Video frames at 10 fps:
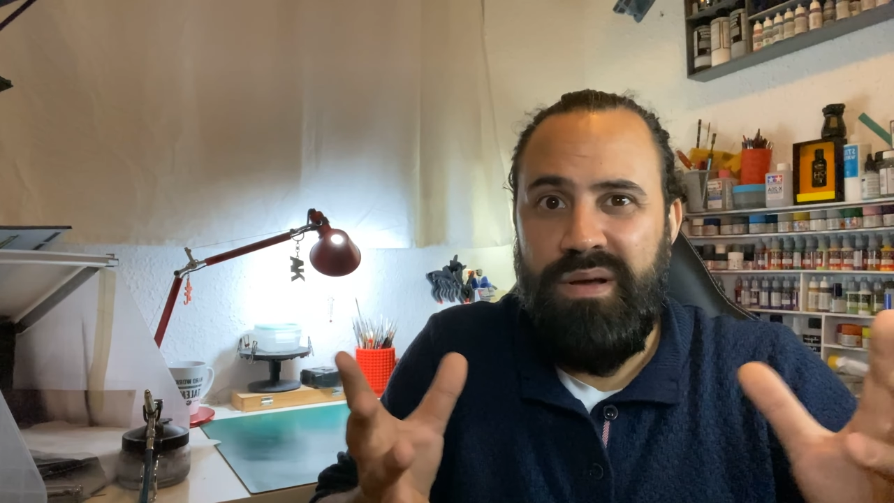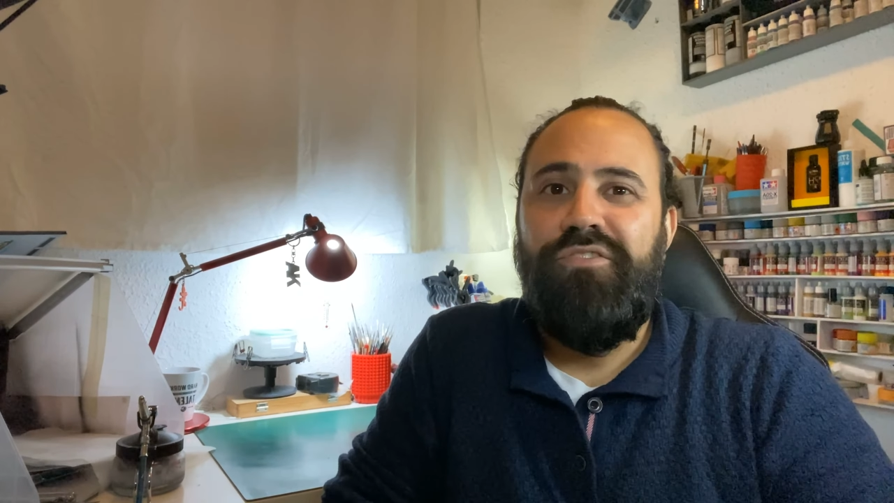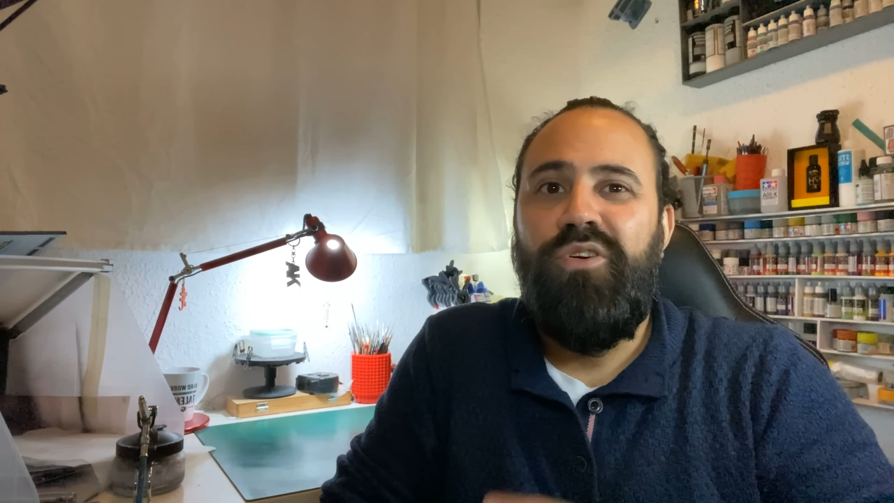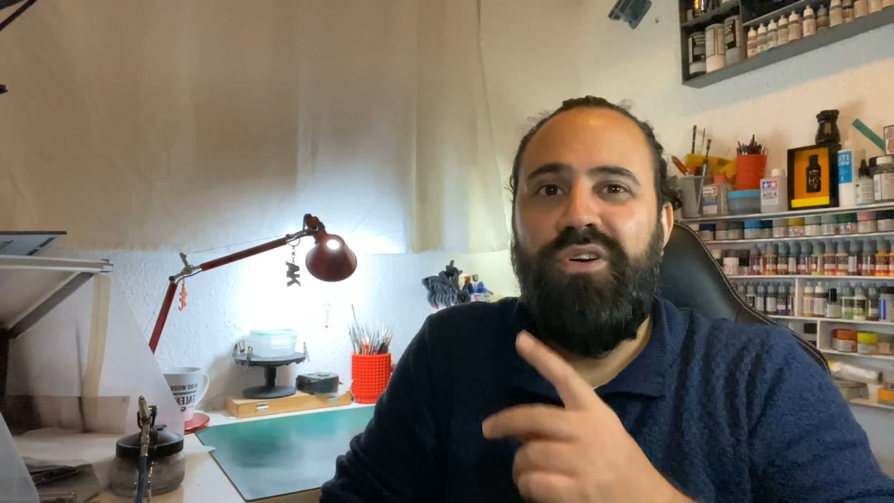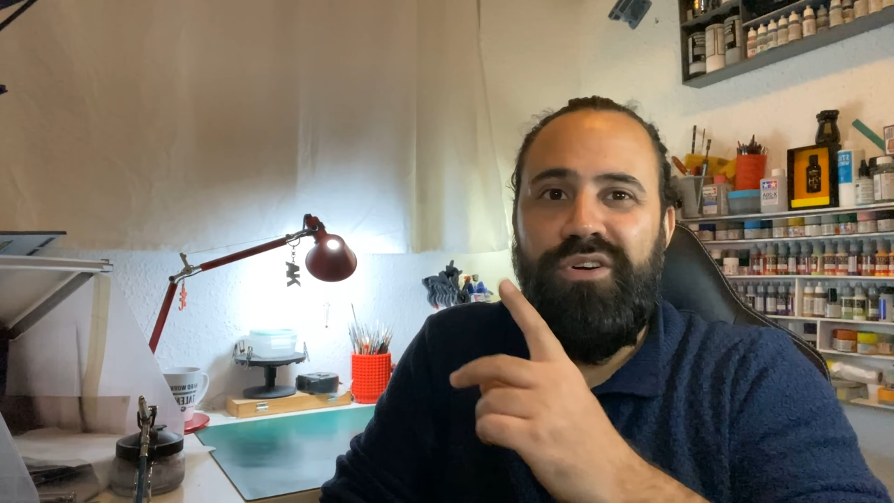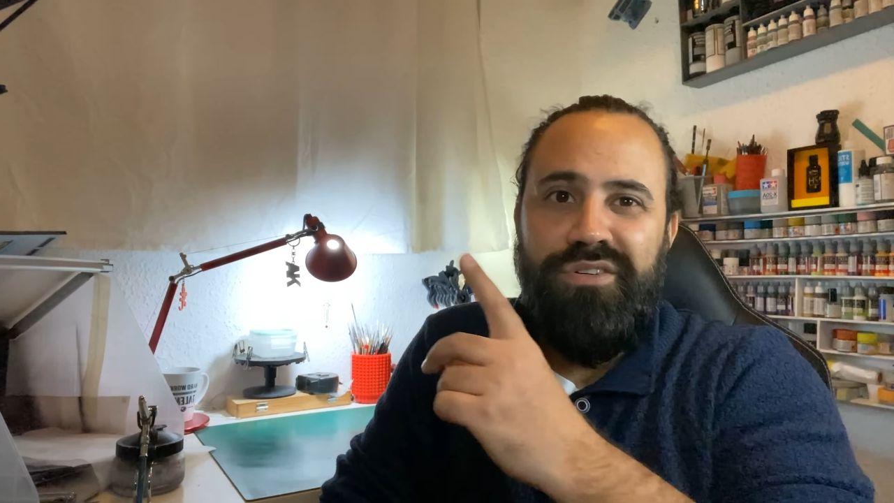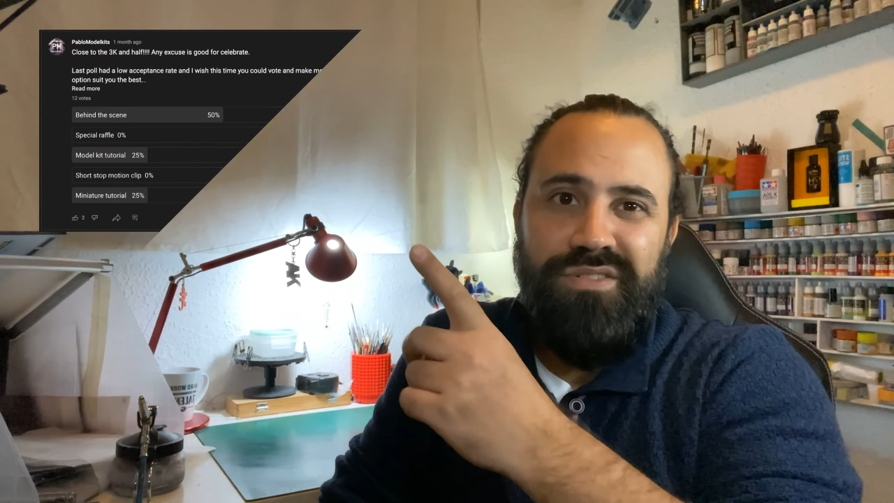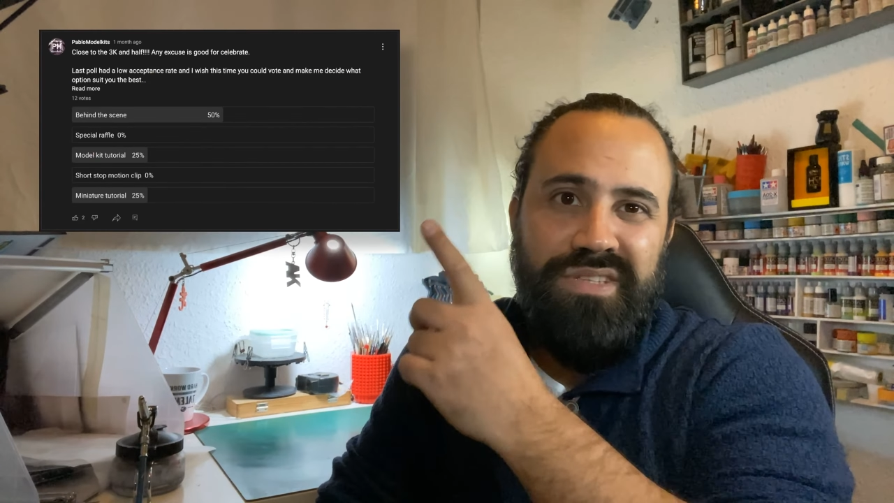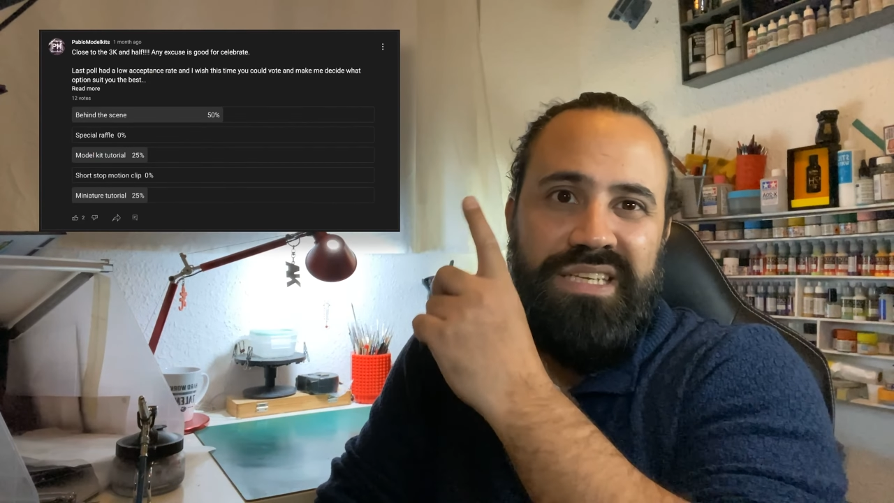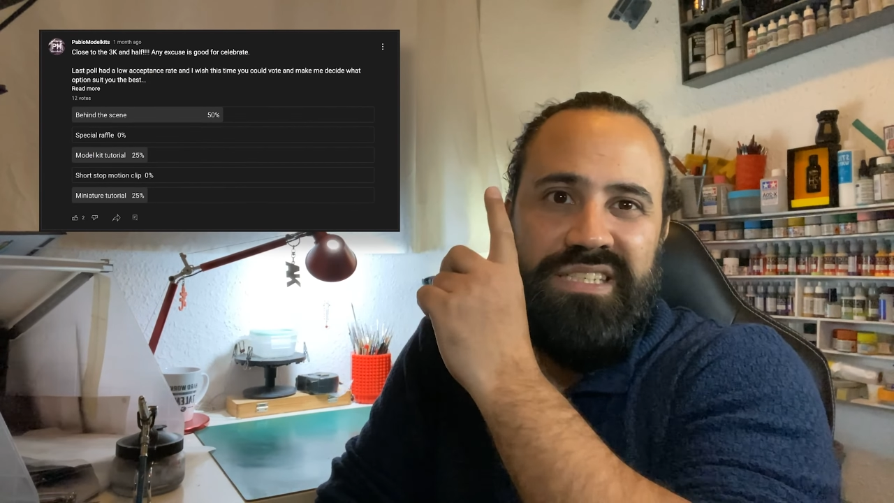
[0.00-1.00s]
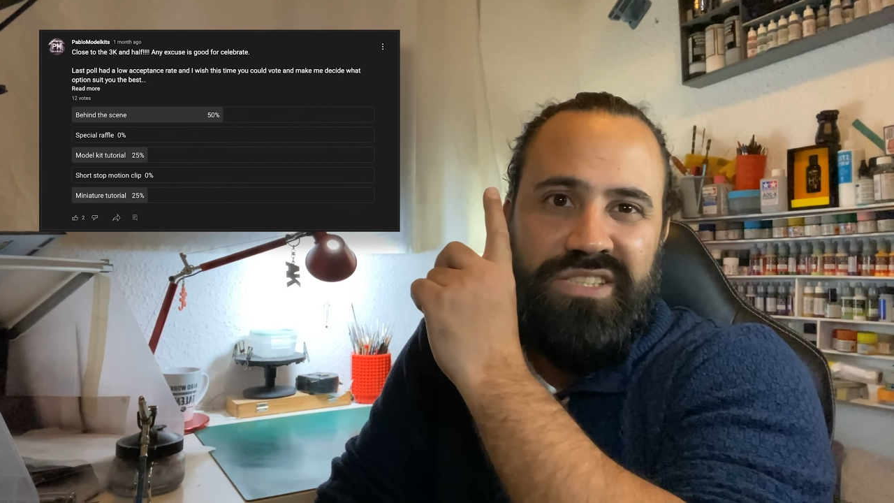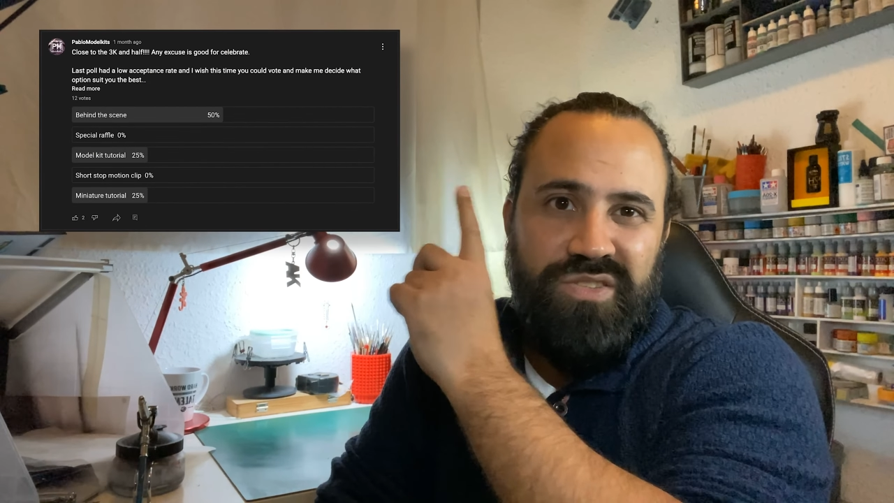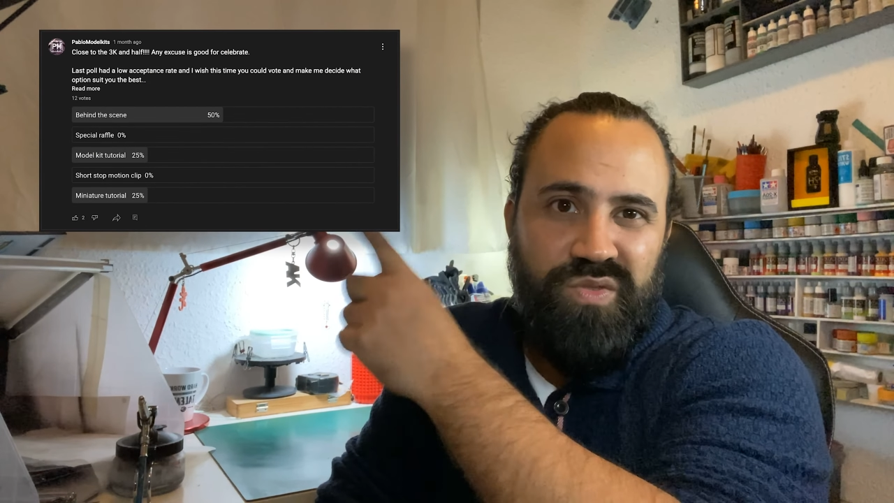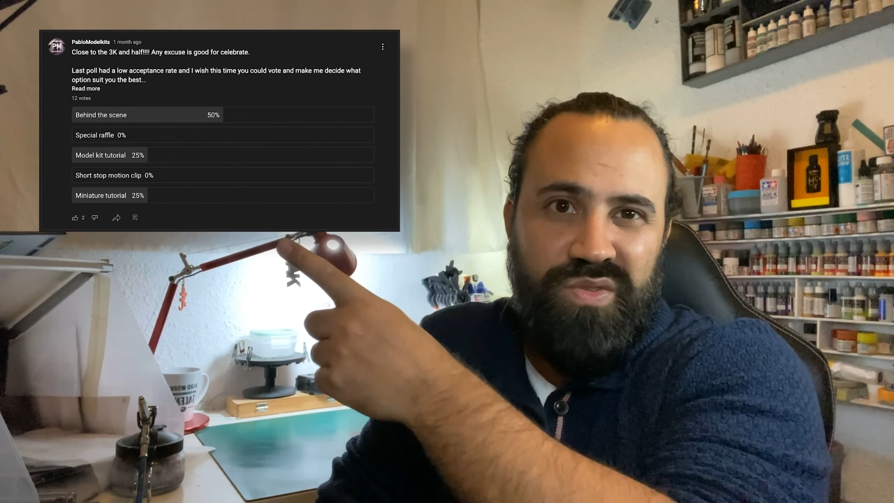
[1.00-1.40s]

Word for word: for these